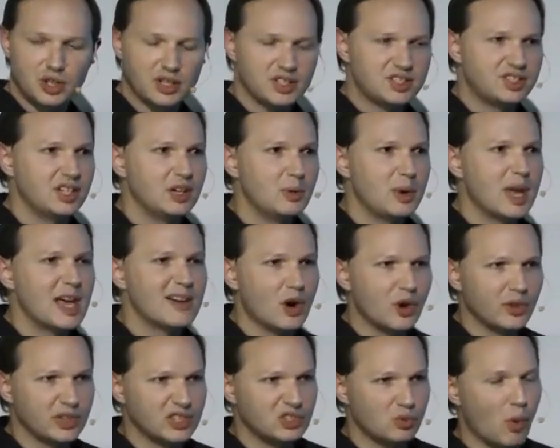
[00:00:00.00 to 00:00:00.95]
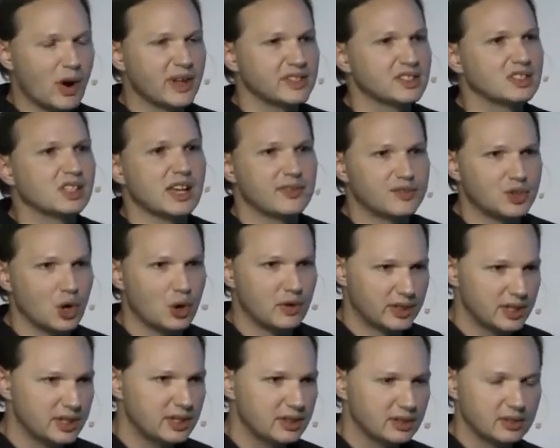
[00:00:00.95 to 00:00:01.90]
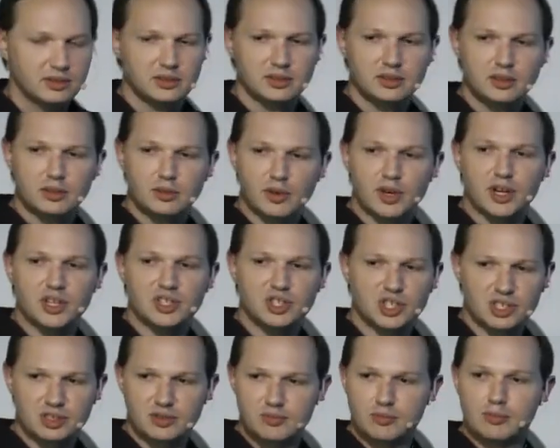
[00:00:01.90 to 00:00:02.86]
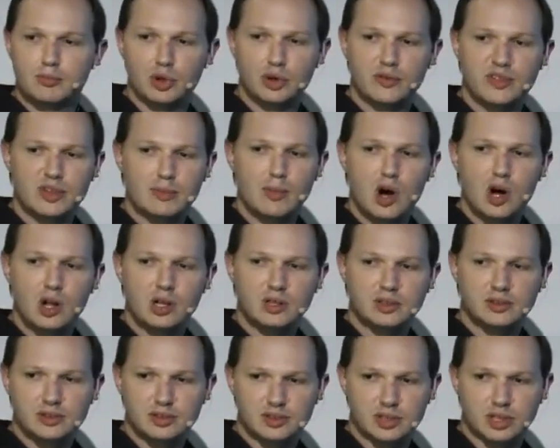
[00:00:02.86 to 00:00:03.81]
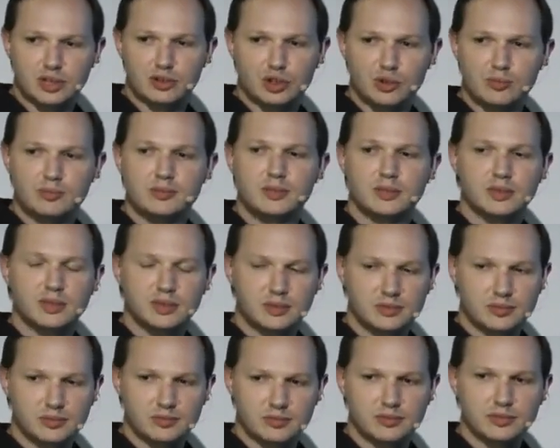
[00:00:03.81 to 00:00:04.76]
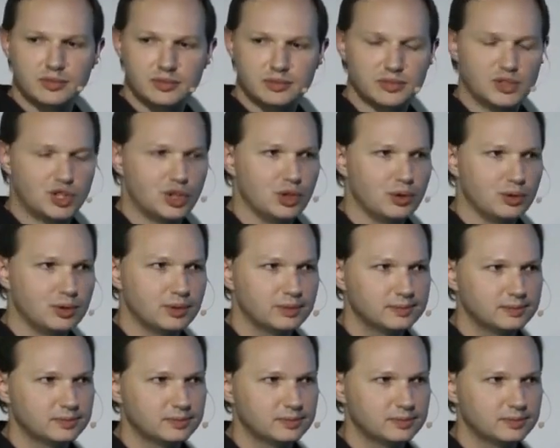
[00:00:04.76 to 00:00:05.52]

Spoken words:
you can see, we have all these 1s left over. We're going to just move them all to group 2.